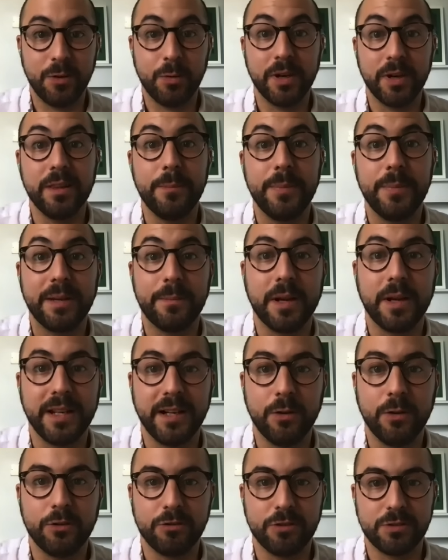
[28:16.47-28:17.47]
one of the big money
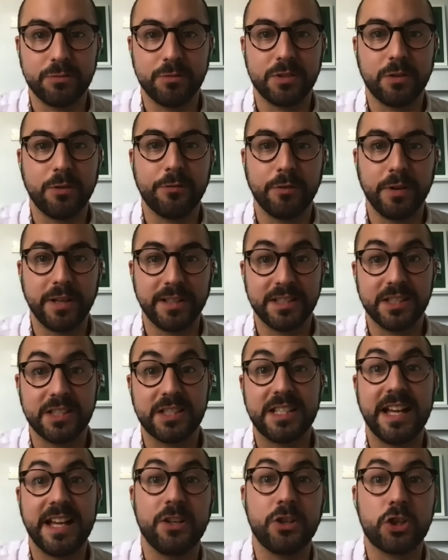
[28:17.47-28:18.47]
launderers was offering to
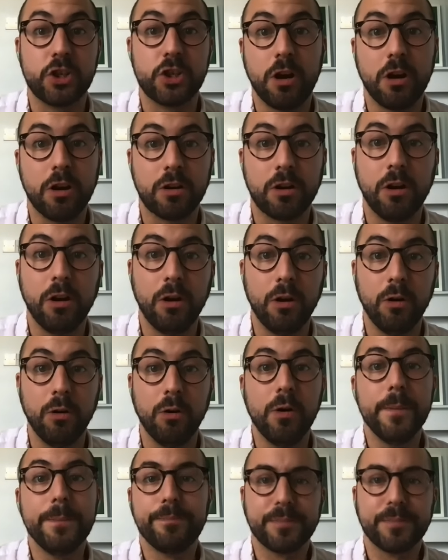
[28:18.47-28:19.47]
send charcoal